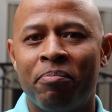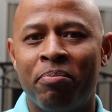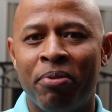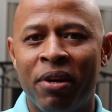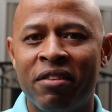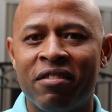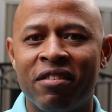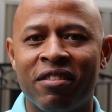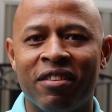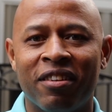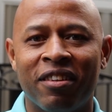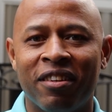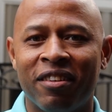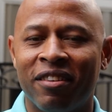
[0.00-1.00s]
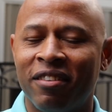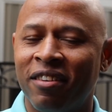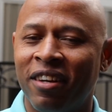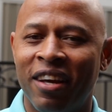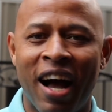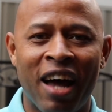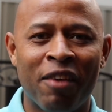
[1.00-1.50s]
Prince,
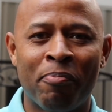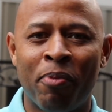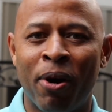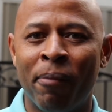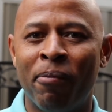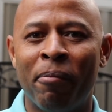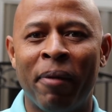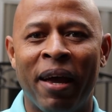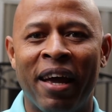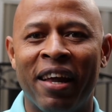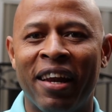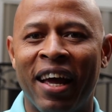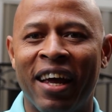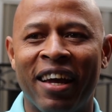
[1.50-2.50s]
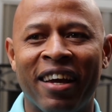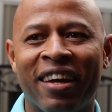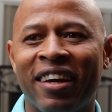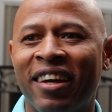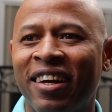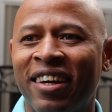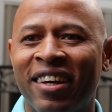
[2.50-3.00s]
the god of purple, man. Like,
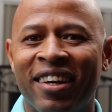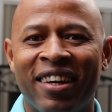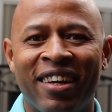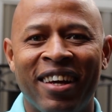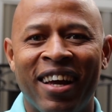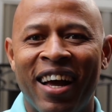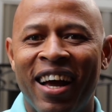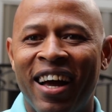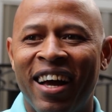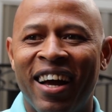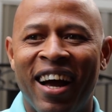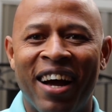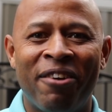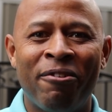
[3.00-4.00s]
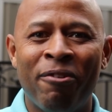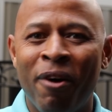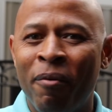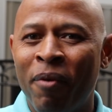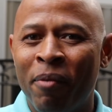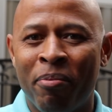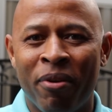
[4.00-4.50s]
I grew
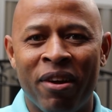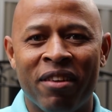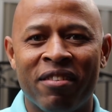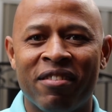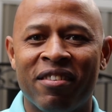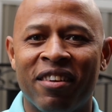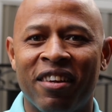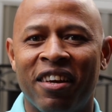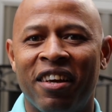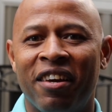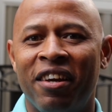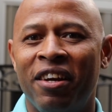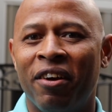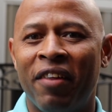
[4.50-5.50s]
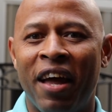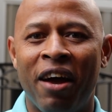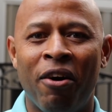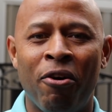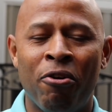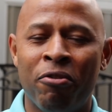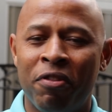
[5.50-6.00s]
up with Prince. You know that
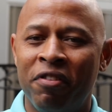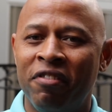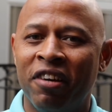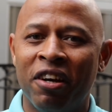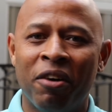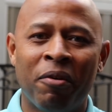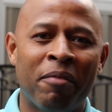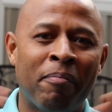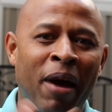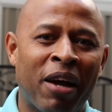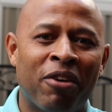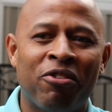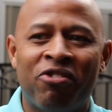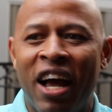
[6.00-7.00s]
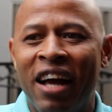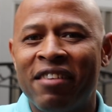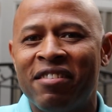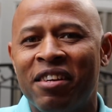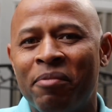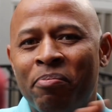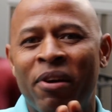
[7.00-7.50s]
whole deal with Michael
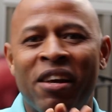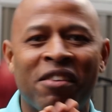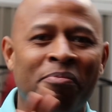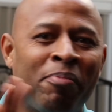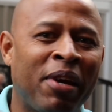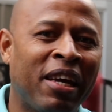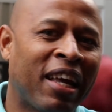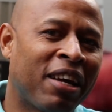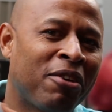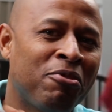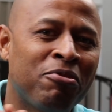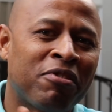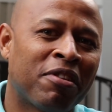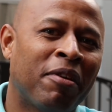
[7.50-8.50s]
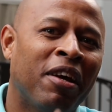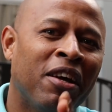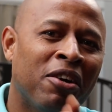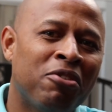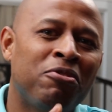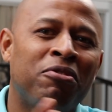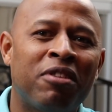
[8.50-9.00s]
Jackson and Prince being like, who's the
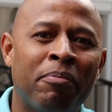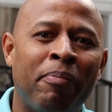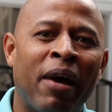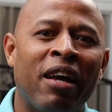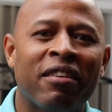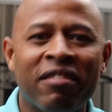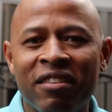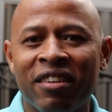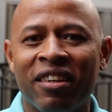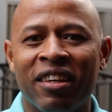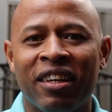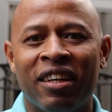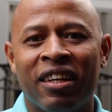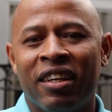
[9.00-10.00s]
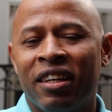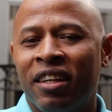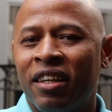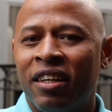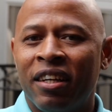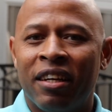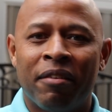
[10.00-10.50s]
who's the best?
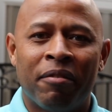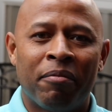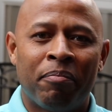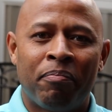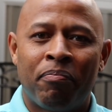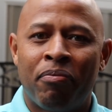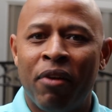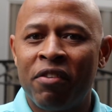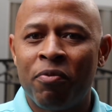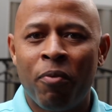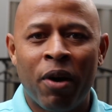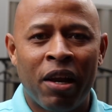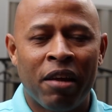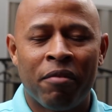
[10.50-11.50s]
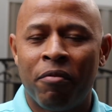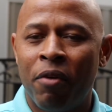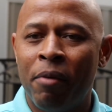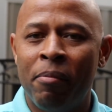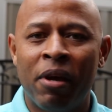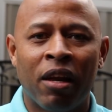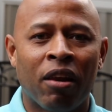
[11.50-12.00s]
Prince won it
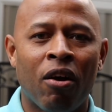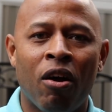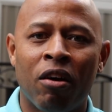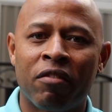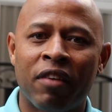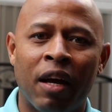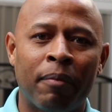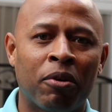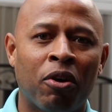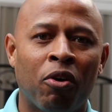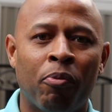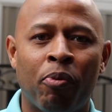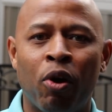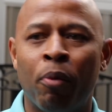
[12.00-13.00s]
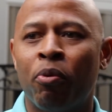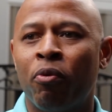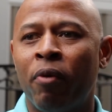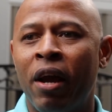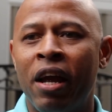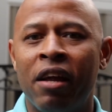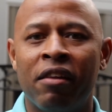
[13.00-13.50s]
with me a long time ago. Purple
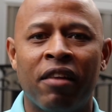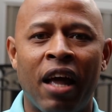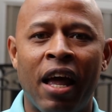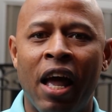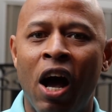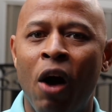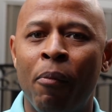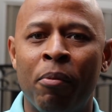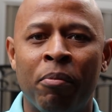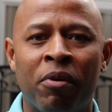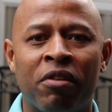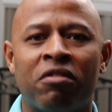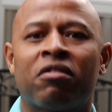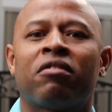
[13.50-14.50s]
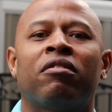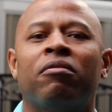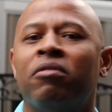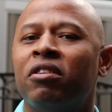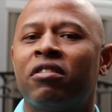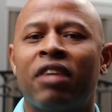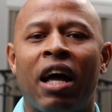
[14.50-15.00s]
Rain, that album was
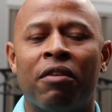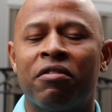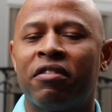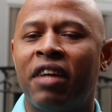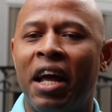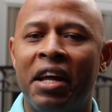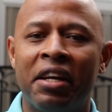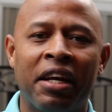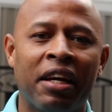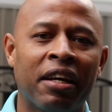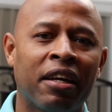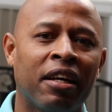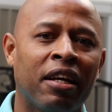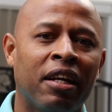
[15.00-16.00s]
was outstanding.